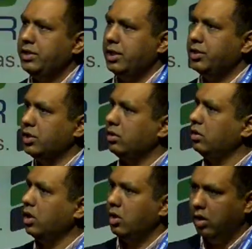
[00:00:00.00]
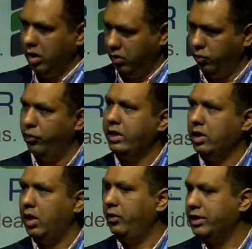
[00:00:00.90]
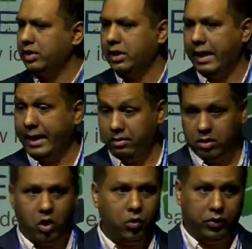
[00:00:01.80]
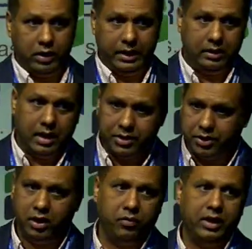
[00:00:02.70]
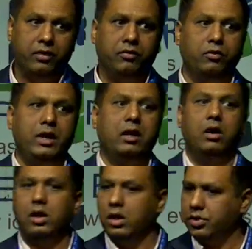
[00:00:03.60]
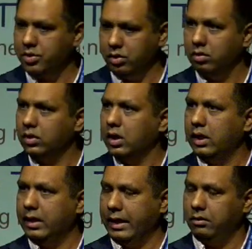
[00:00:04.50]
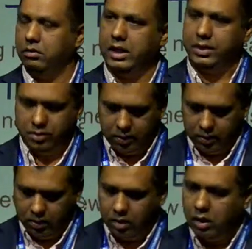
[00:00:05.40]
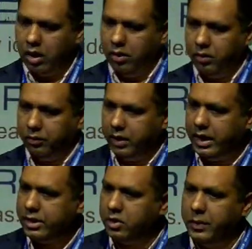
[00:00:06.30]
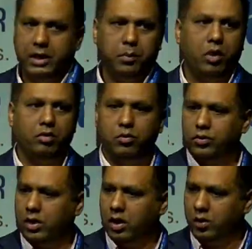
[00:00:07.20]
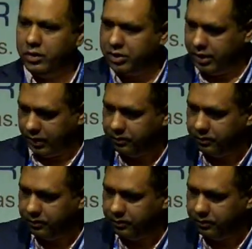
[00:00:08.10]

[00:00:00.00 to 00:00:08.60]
season, wet harvest, and often like last year we have very early snow that creates a big problem for harvesting.